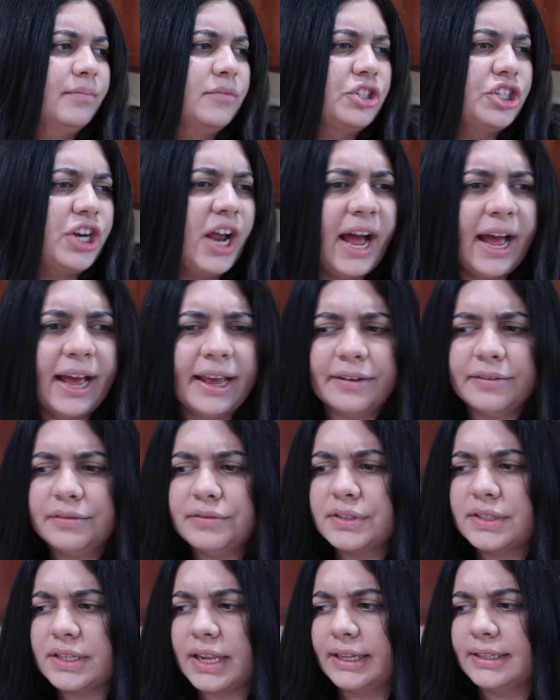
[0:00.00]

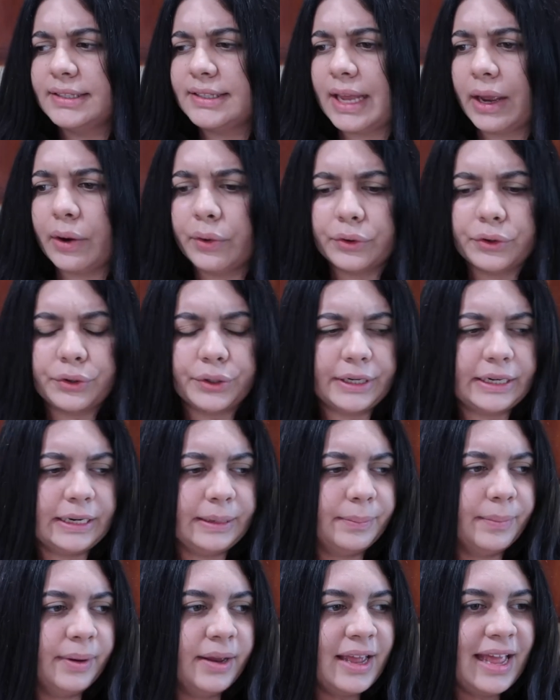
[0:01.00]
chives and sour
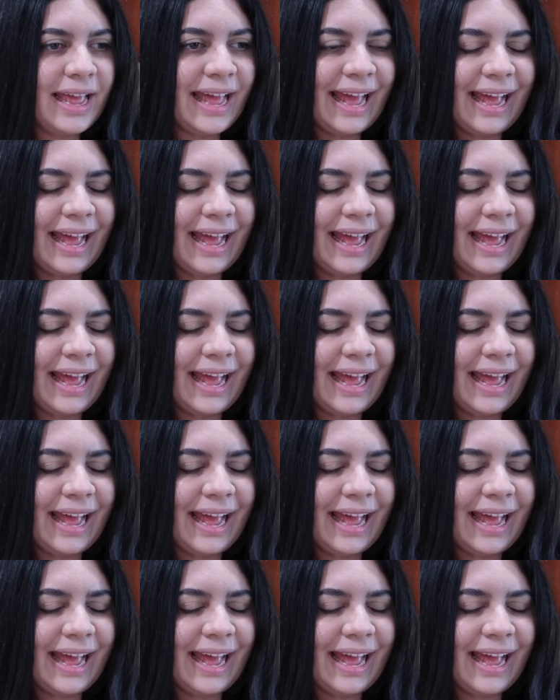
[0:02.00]
cream